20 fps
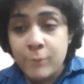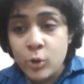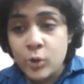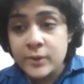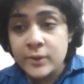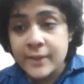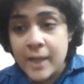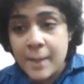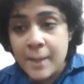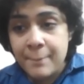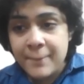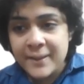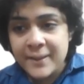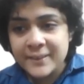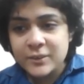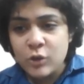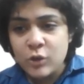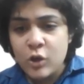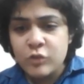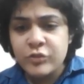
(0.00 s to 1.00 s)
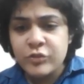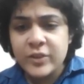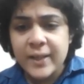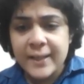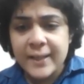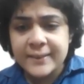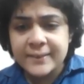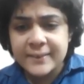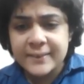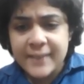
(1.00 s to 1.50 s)
Both epics offer
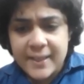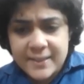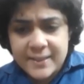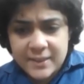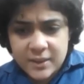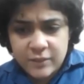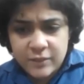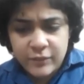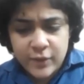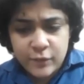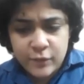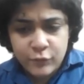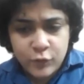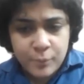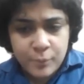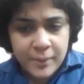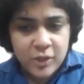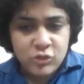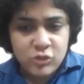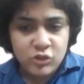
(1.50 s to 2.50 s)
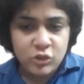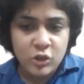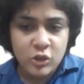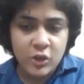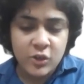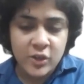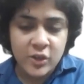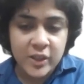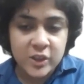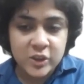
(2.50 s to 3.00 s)
extensive information
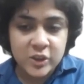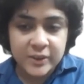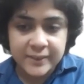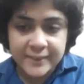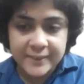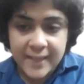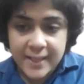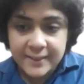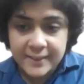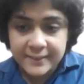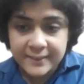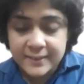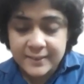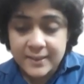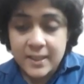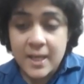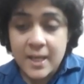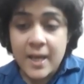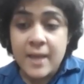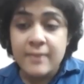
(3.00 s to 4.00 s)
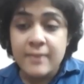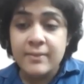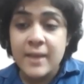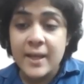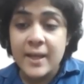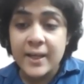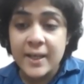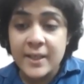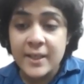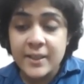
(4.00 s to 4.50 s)
on religious sects,
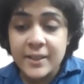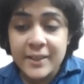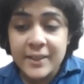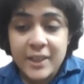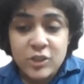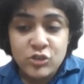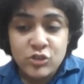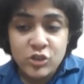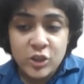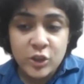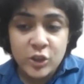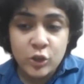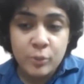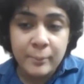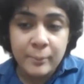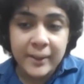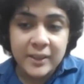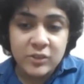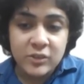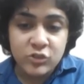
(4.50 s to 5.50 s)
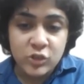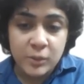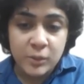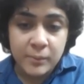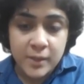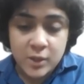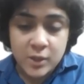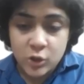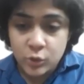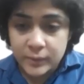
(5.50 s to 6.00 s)
their integration into
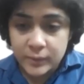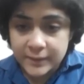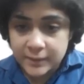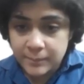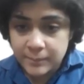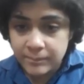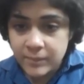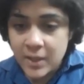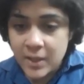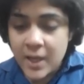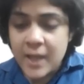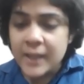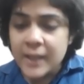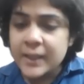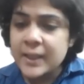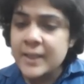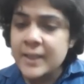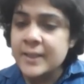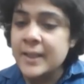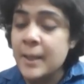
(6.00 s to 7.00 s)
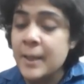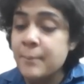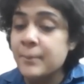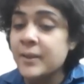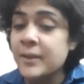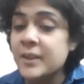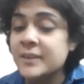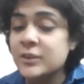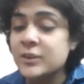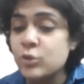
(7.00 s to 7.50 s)
mainstream Hinduism,
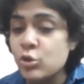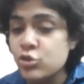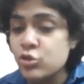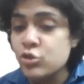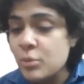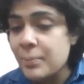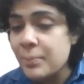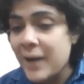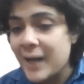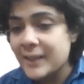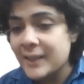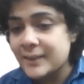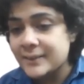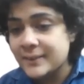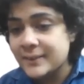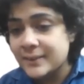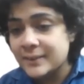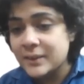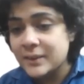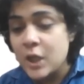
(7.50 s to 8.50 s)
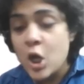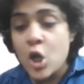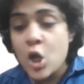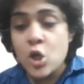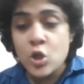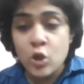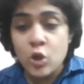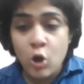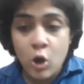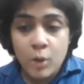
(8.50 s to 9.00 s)
contemporary social practices,
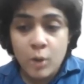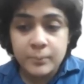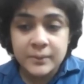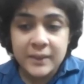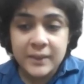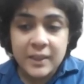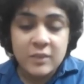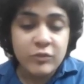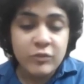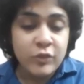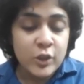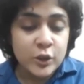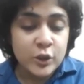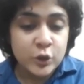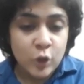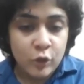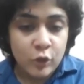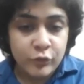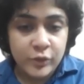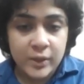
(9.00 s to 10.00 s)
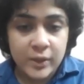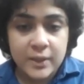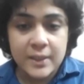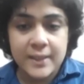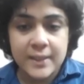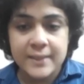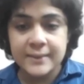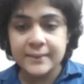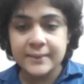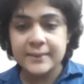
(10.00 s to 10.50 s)
norms, and philosophical
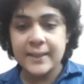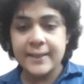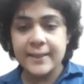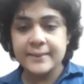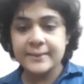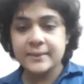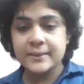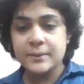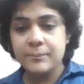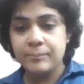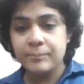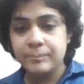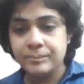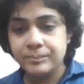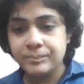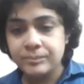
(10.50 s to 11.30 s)
insights.